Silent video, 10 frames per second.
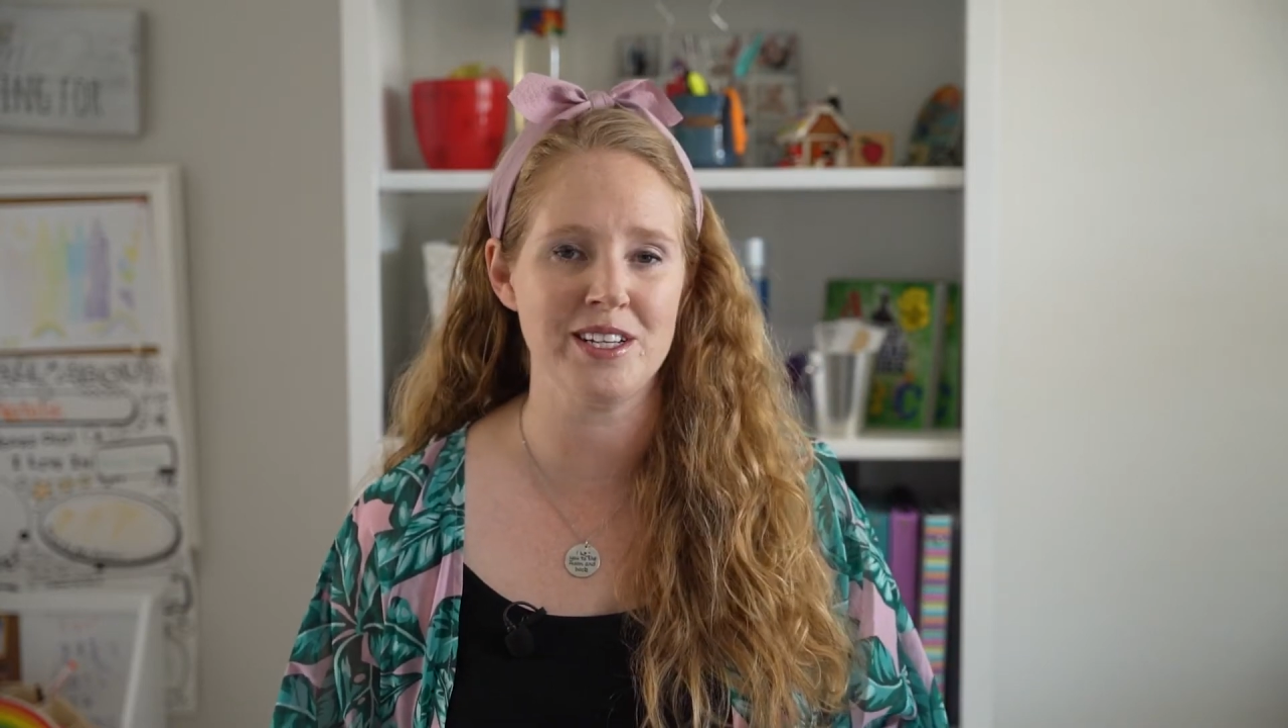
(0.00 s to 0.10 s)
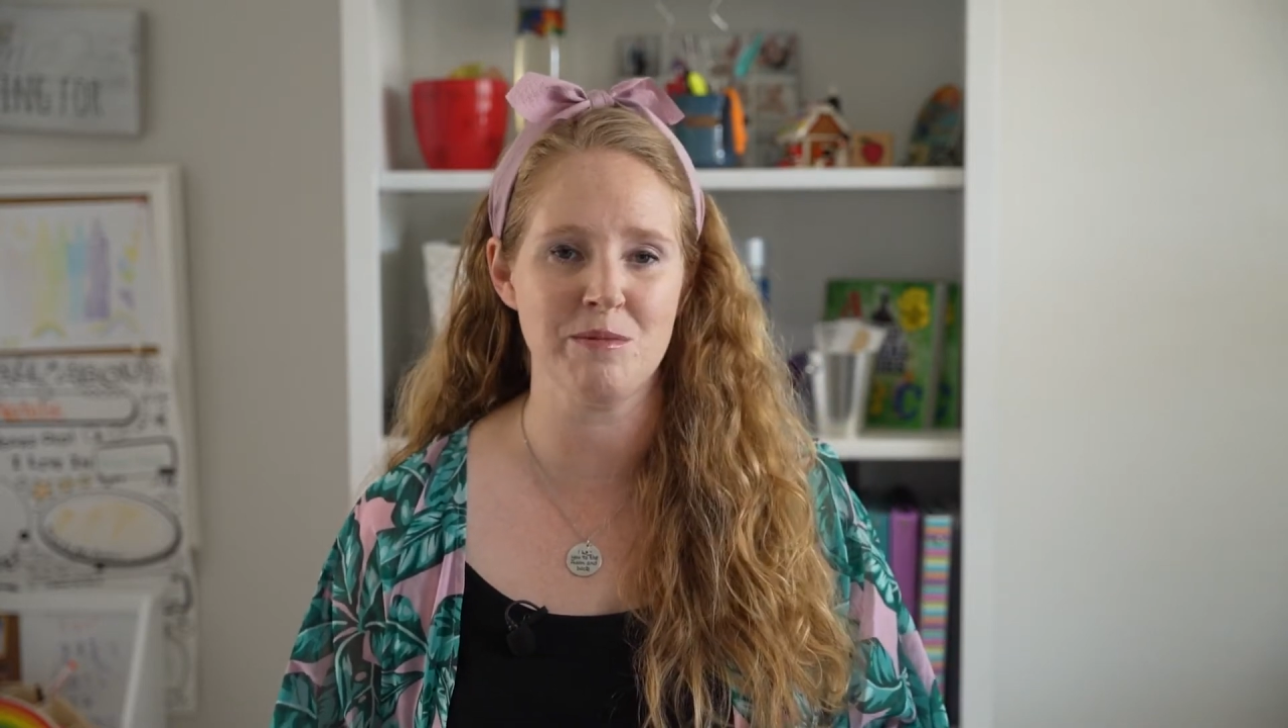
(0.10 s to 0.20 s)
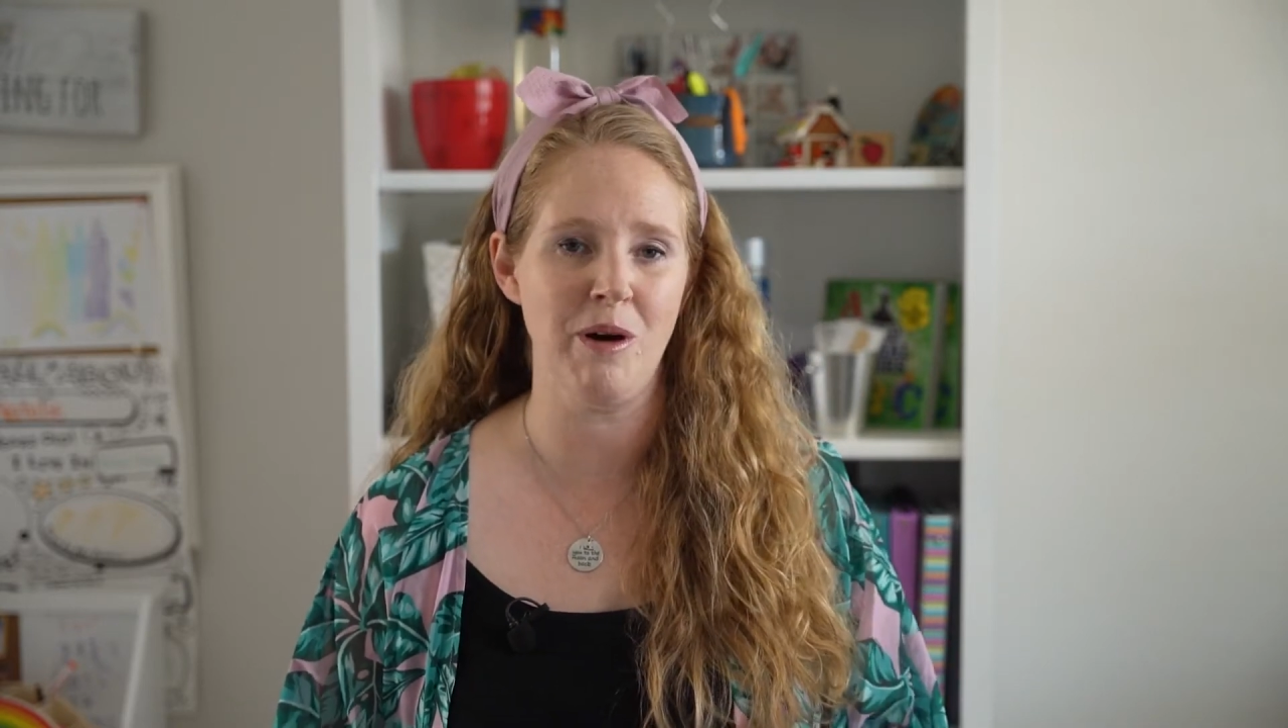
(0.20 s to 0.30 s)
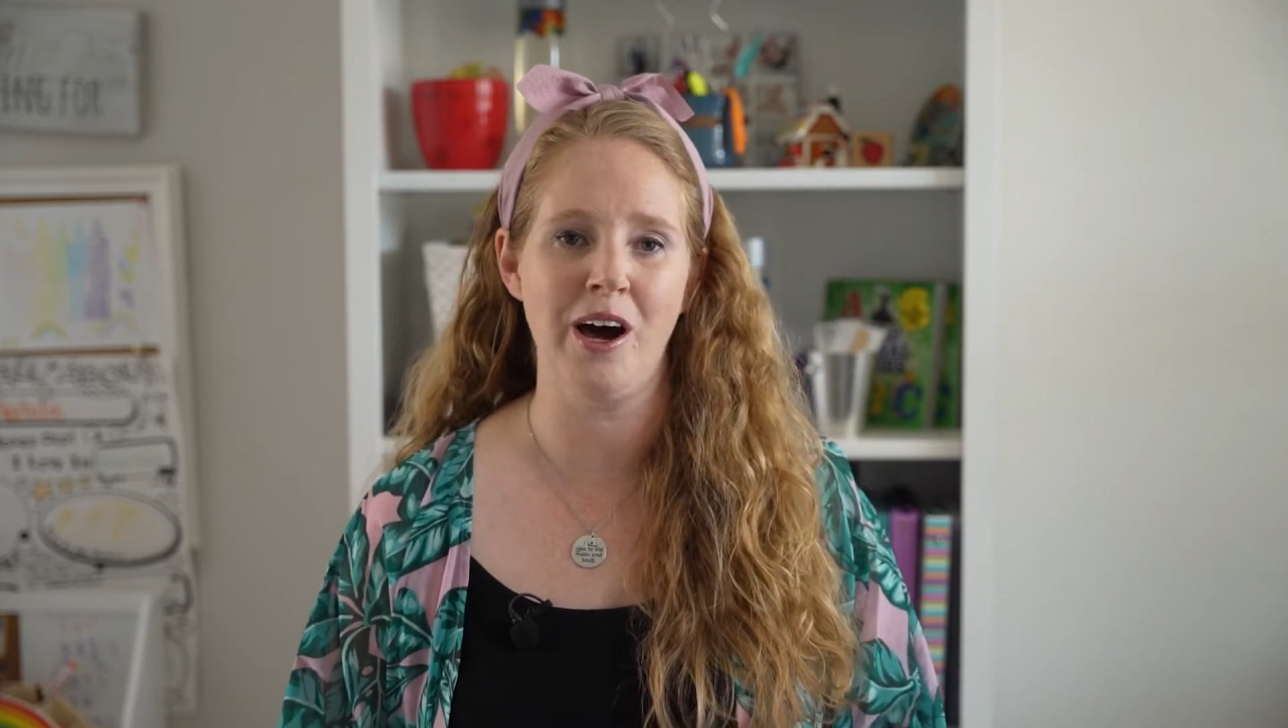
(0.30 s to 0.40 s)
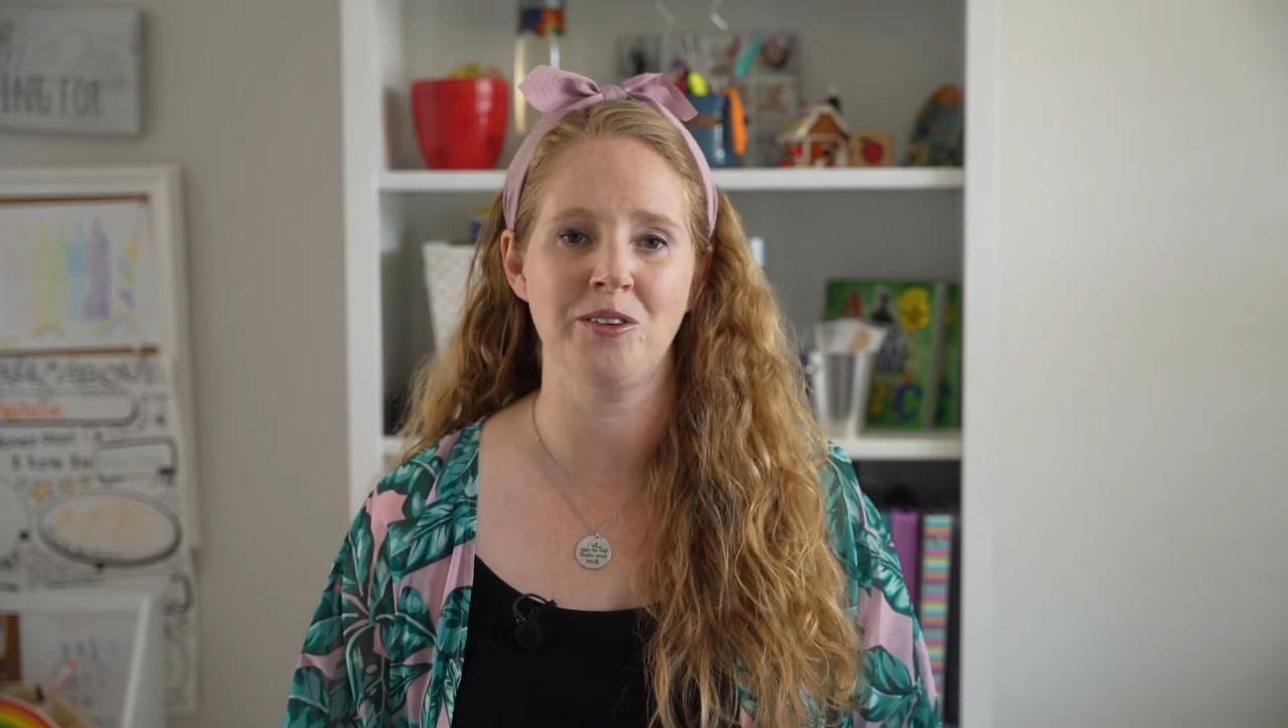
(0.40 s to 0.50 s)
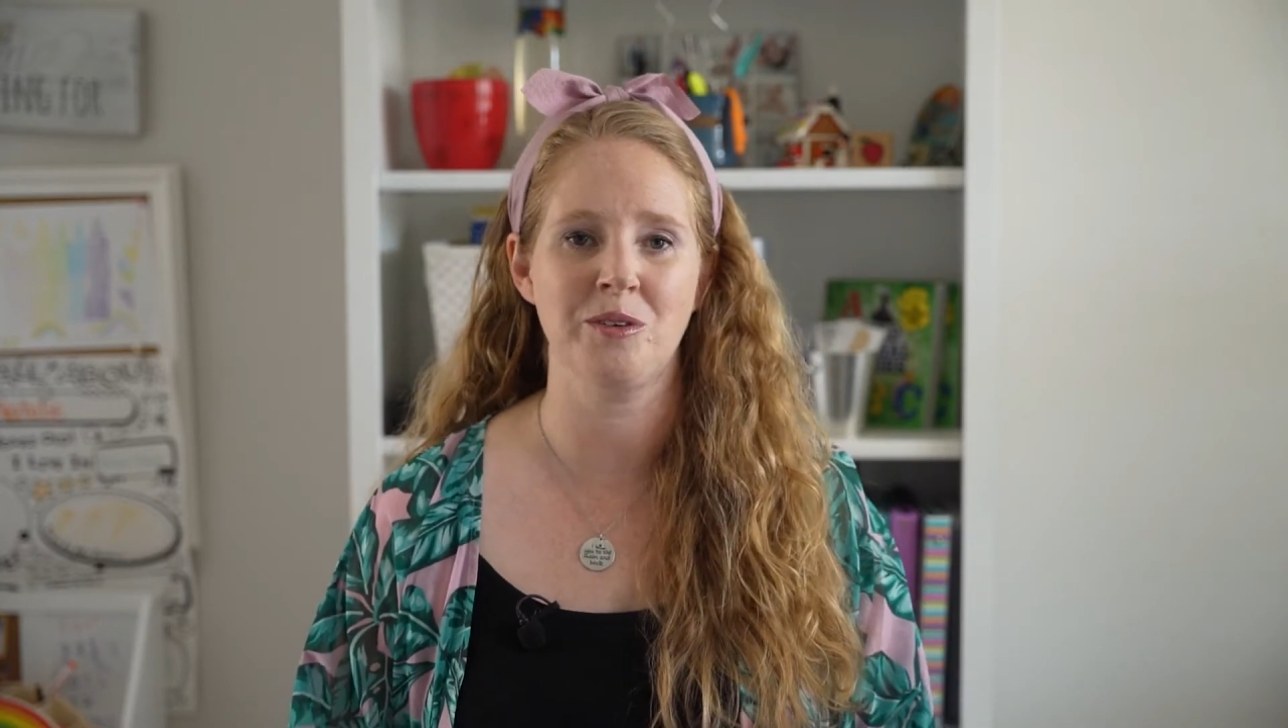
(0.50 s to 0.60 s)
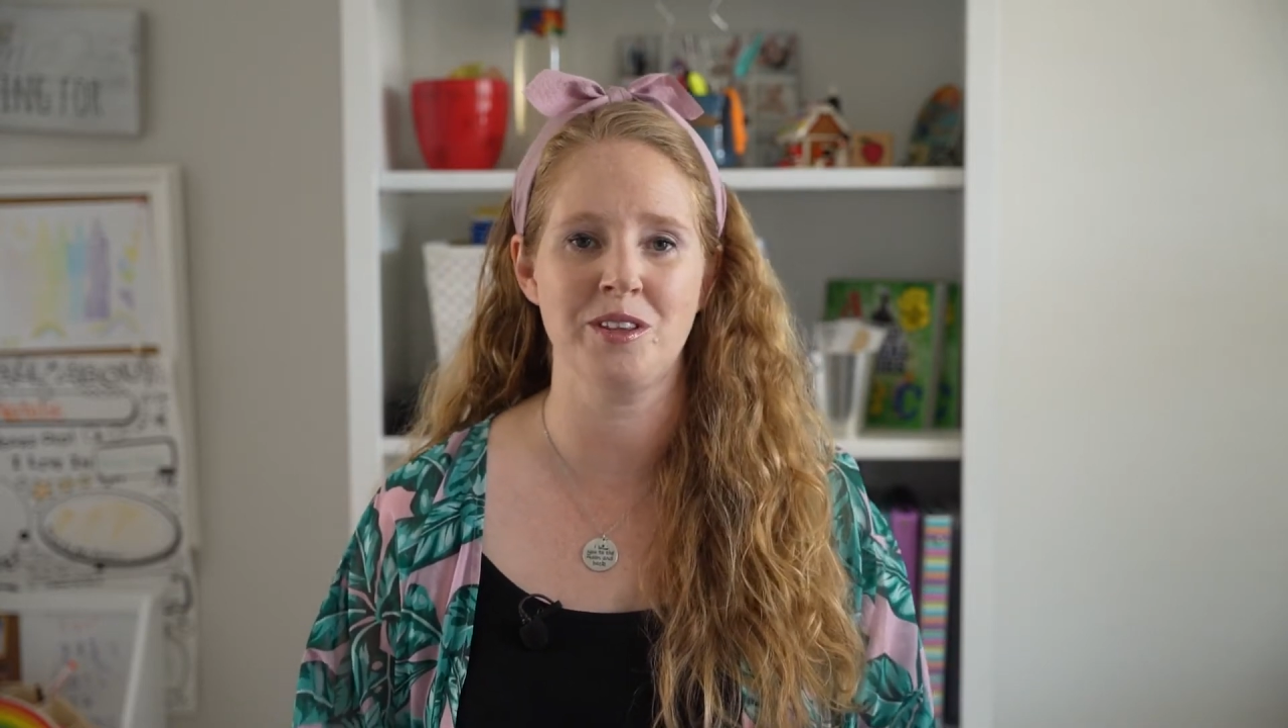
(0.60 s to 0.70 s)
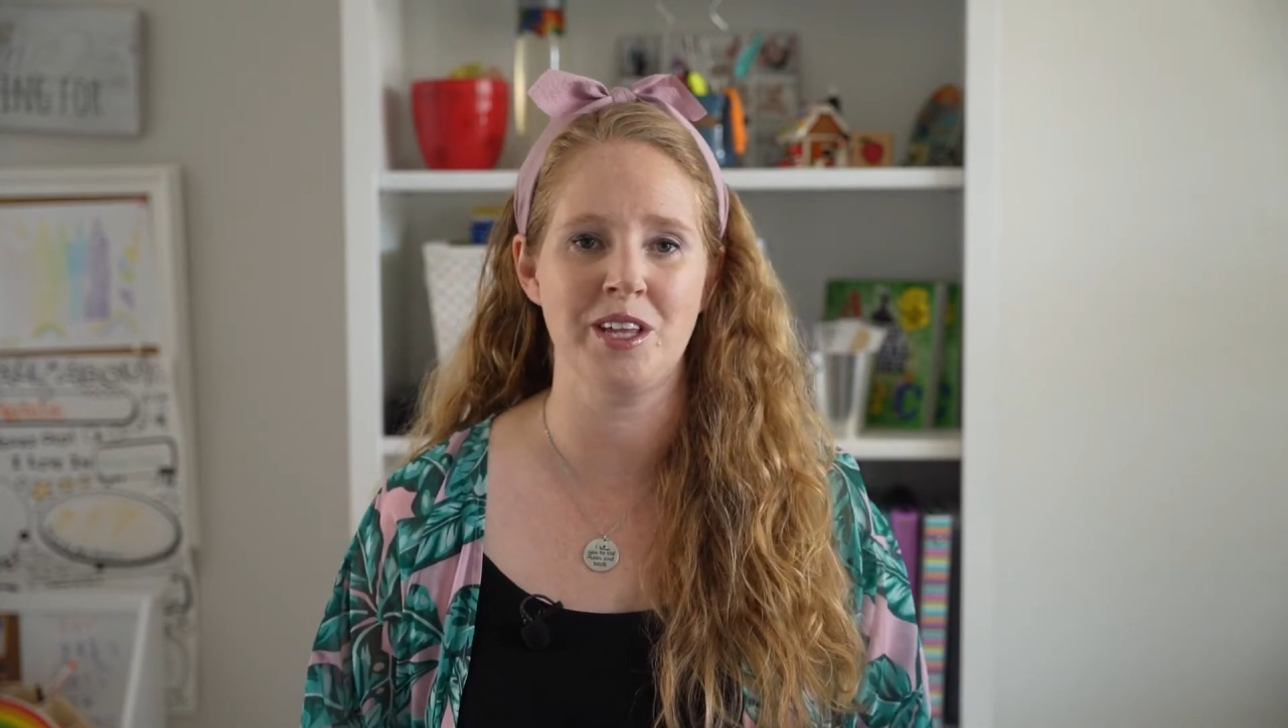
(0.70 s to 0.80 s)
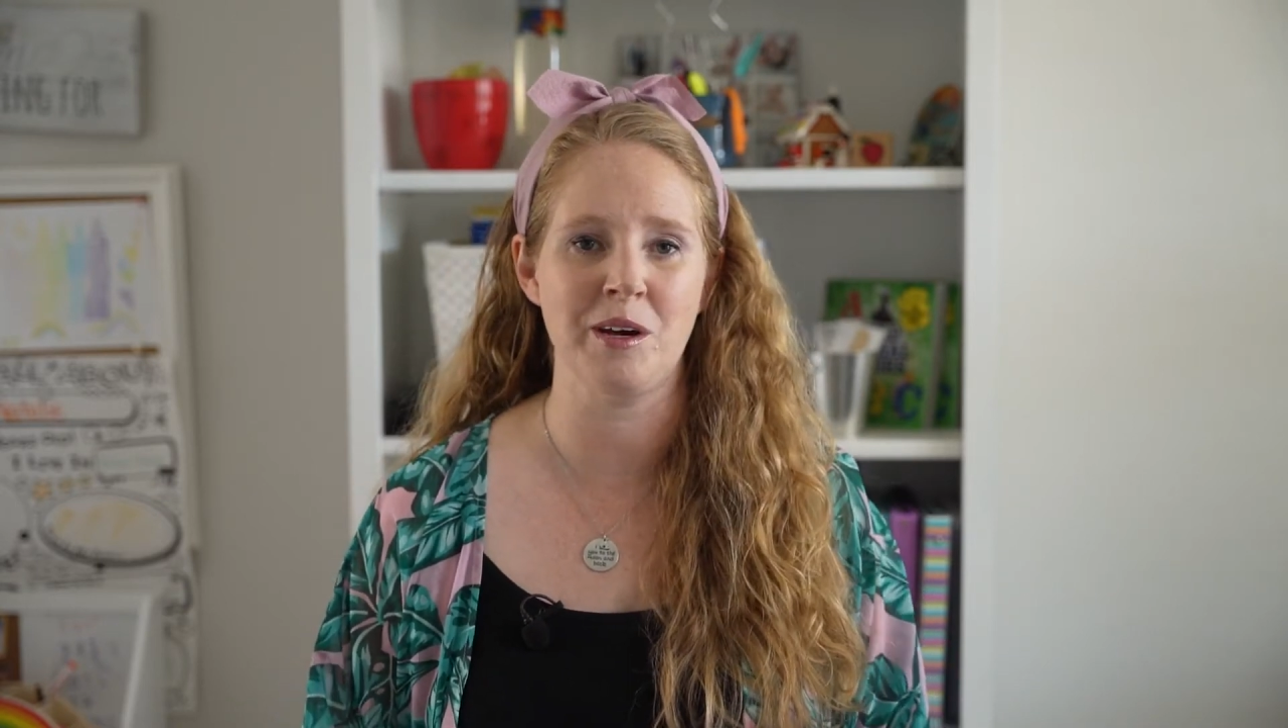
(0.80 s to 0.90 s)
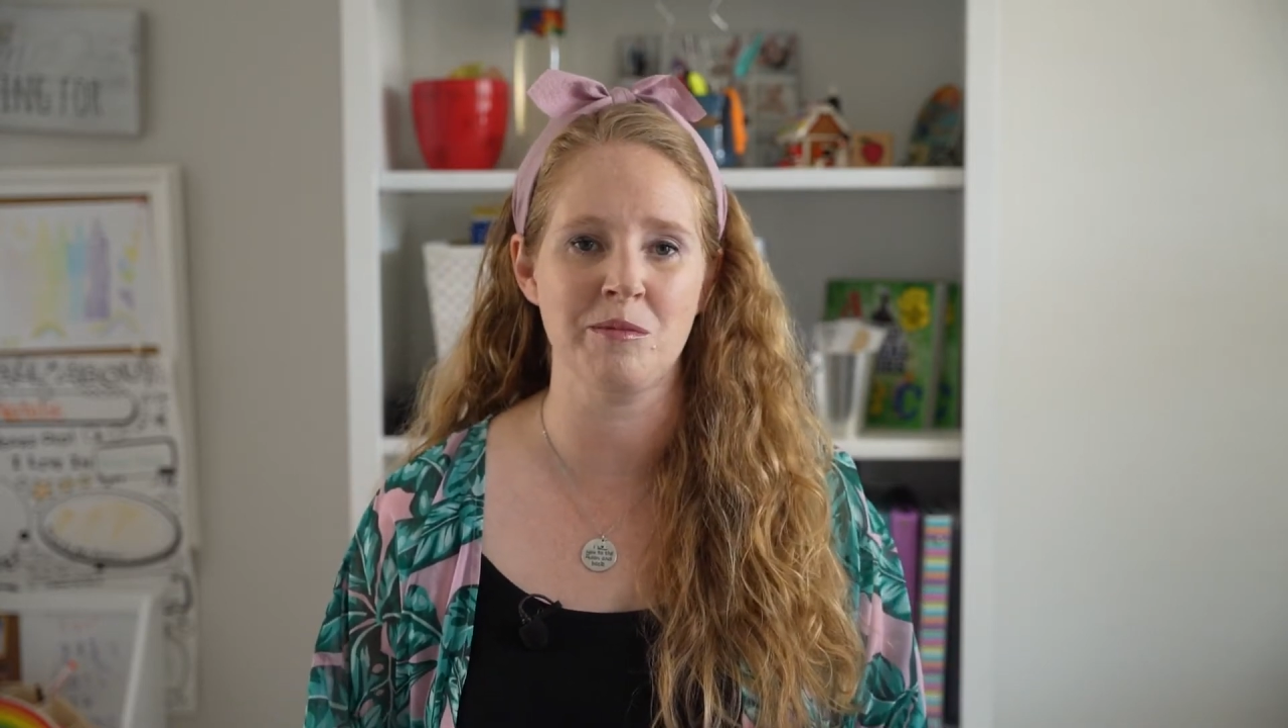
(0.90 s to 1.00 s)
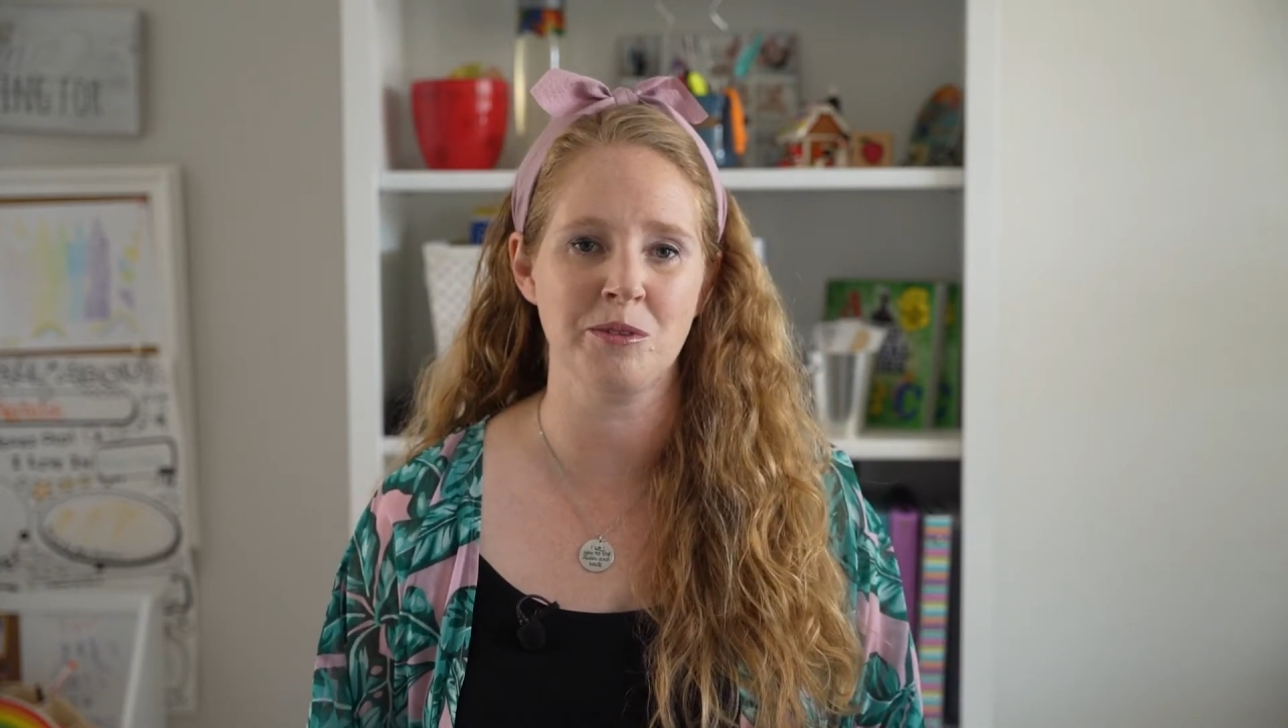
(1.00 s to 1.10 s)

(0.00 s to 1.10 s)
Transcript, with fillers: to bond with them